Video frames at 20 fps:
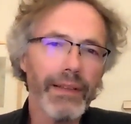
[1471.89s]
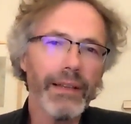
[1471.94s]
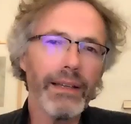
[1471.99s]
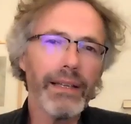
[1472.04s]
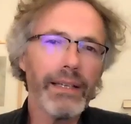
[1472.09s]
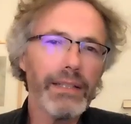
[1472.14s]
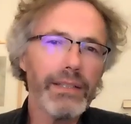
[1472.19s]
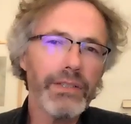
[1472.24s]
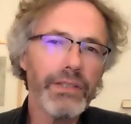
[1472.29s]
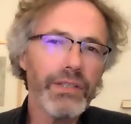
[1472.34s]

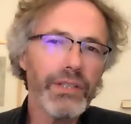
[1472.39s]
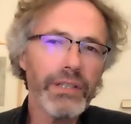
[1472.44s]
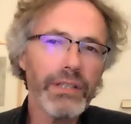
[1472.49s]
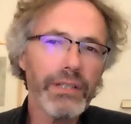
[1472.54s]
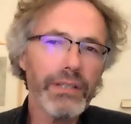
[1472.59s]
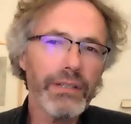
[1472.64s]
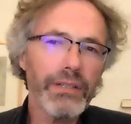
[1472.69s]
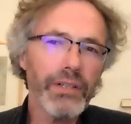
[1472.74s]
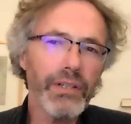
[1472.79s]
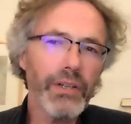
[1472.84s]
It's
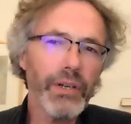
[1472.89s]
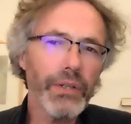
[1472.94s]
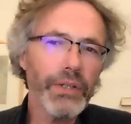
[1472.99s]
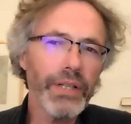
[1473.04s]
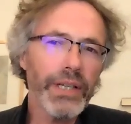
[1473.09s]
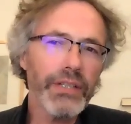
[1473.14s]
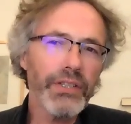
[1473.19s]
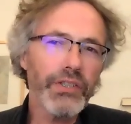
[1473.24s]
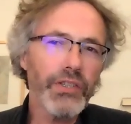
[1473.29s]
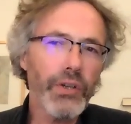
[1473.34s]
just, you know,
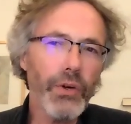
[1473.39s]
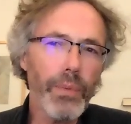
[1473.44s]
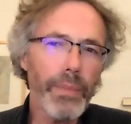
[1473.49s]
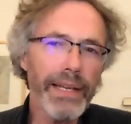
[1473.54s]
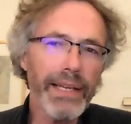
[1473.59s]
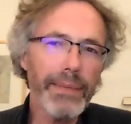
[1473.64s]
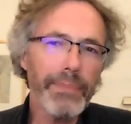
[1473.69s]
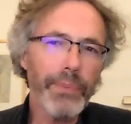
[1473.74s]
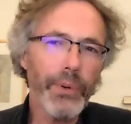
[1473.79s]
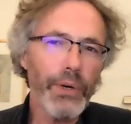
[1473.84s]
there's so
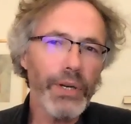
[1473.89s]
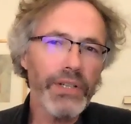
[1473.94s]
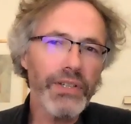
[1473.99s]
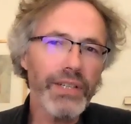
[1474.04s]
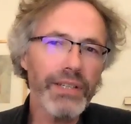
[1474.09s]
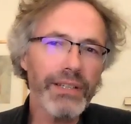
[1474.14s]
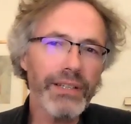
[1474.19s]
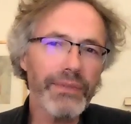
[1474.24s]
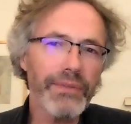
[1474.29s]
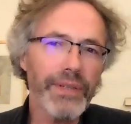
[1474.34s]
many points
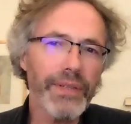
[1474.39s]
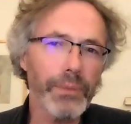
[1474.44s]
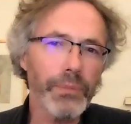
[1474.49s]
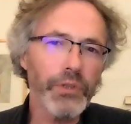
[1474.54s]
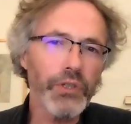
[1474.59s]
in the film,